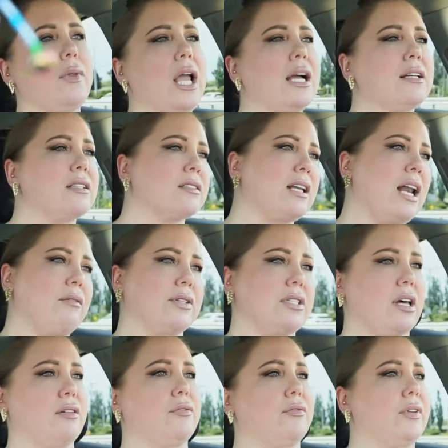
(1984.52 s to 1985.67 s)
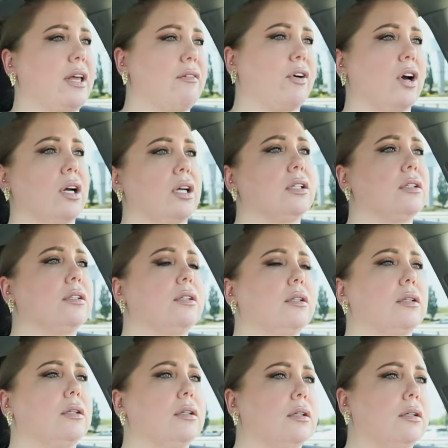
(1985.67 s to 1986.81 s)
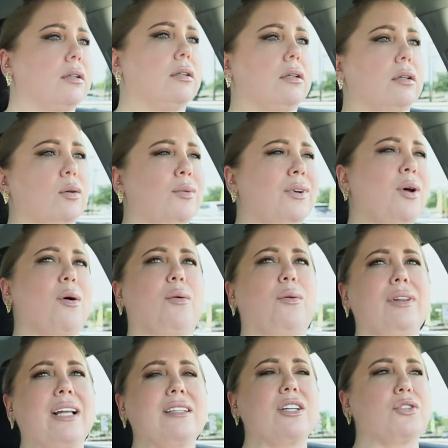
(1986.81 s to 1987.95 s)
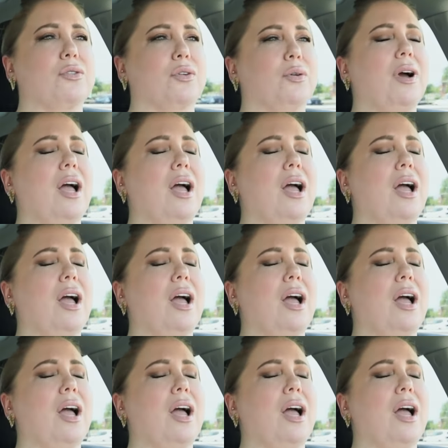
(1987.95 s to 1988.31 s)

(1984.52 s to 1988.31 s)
It doesn't have a ton of flavor. Well, no, that's not true.